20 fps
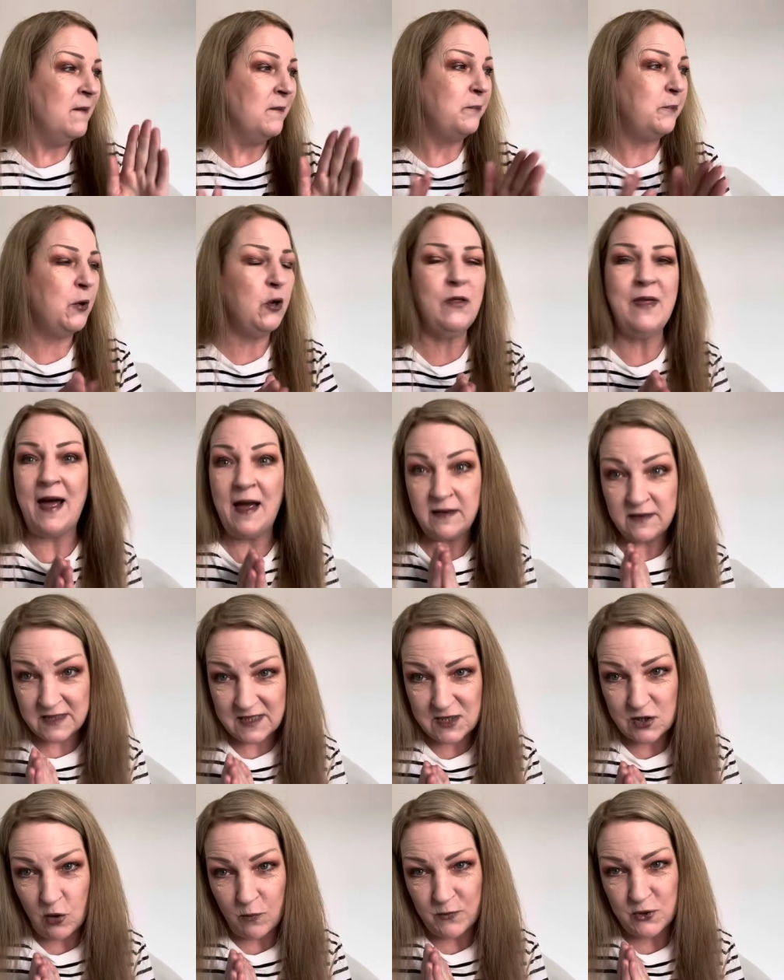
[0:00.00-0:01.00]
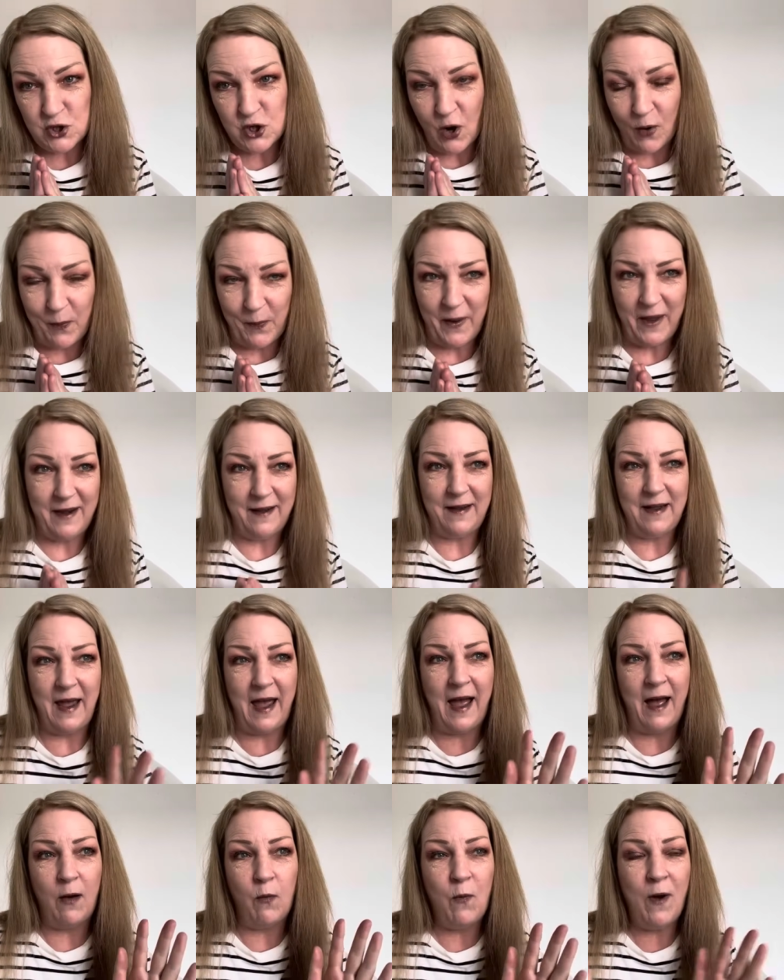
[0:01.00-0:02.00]
But that hasn't stopped me shopping.
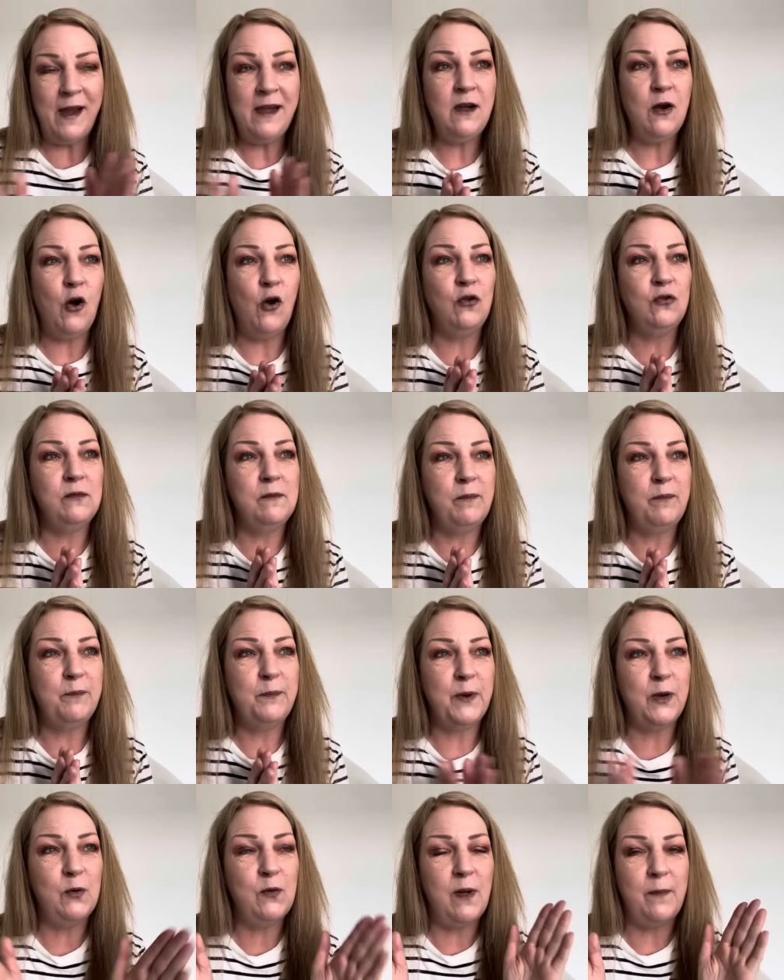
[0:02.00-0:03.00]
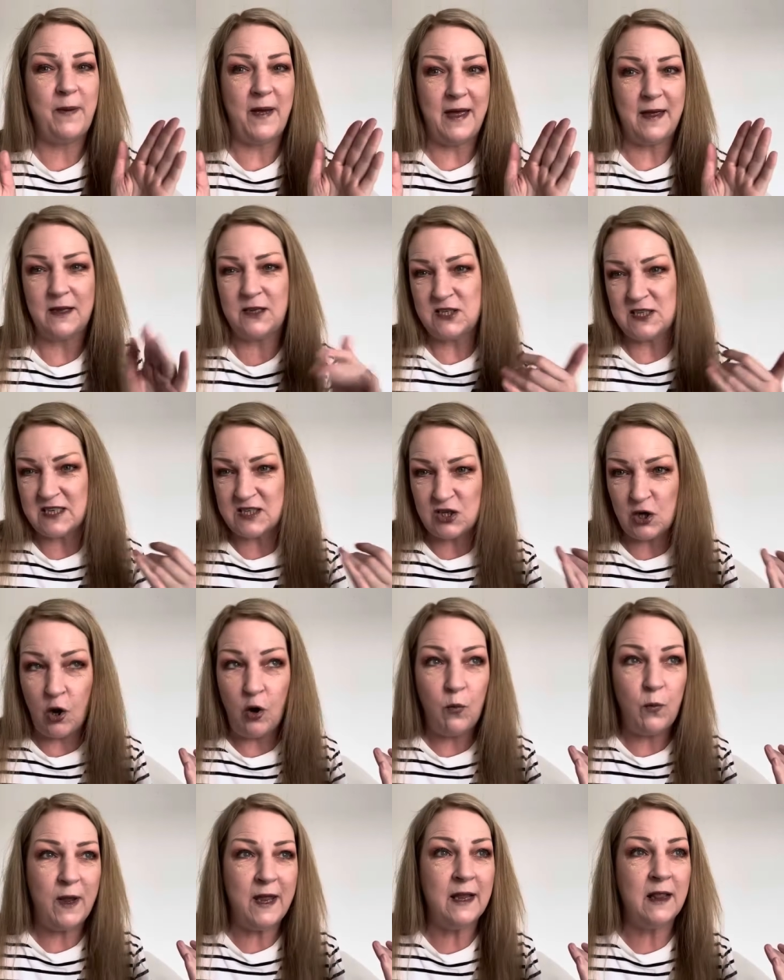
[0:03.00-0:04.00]
I went on Beauty Bay because I saw
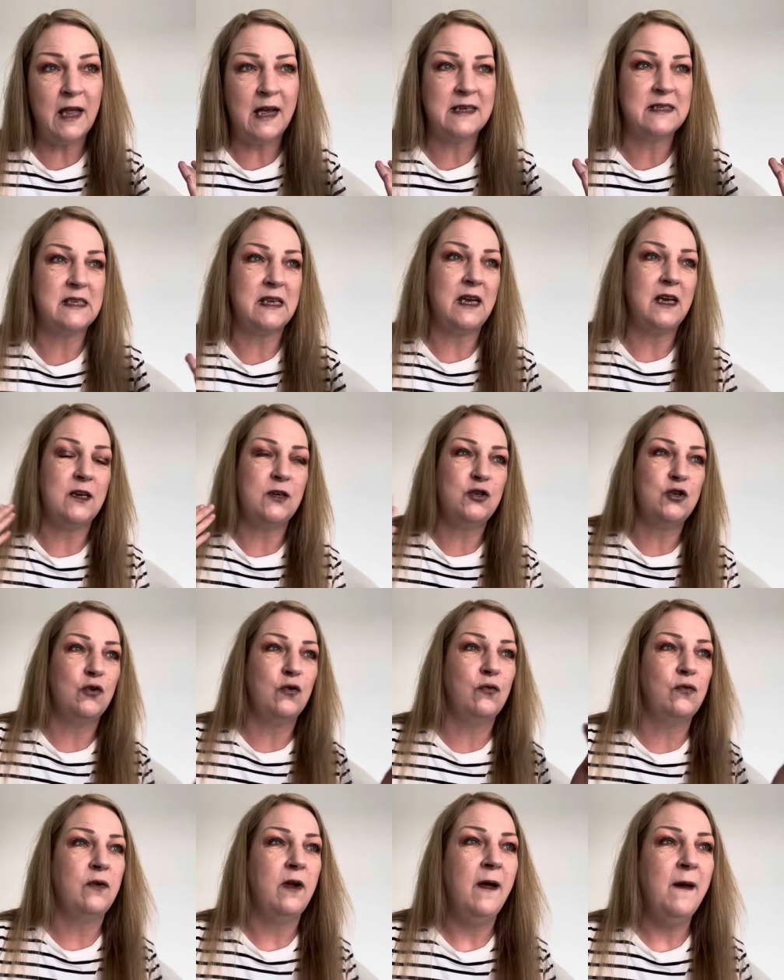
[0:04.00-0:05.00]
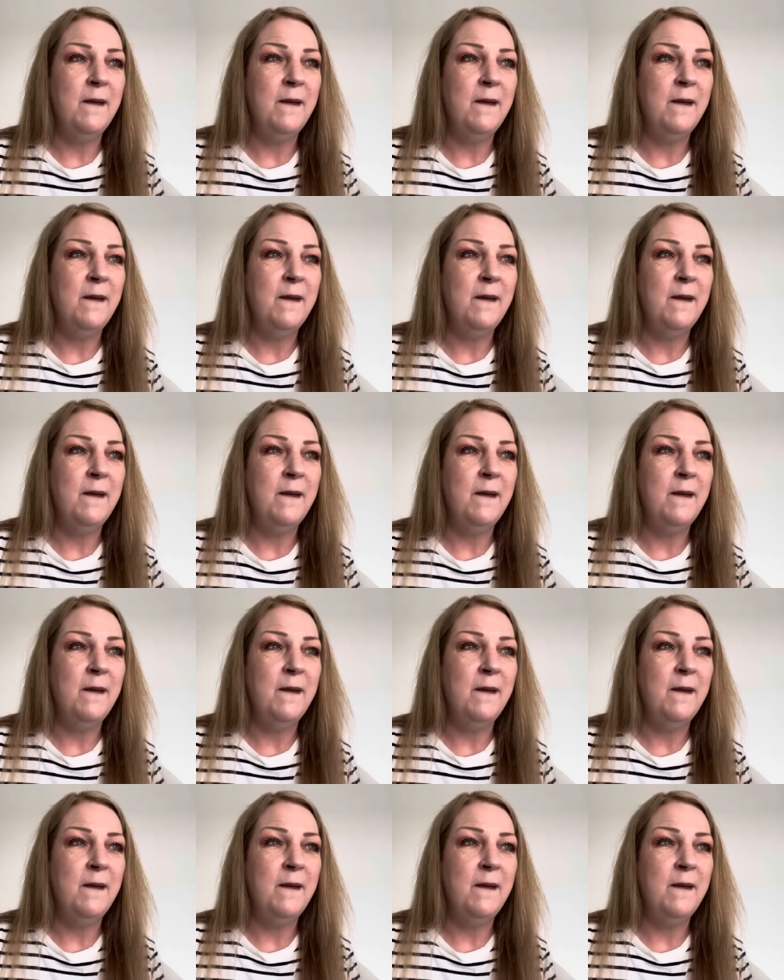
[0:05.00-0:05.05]
we last lassie had done,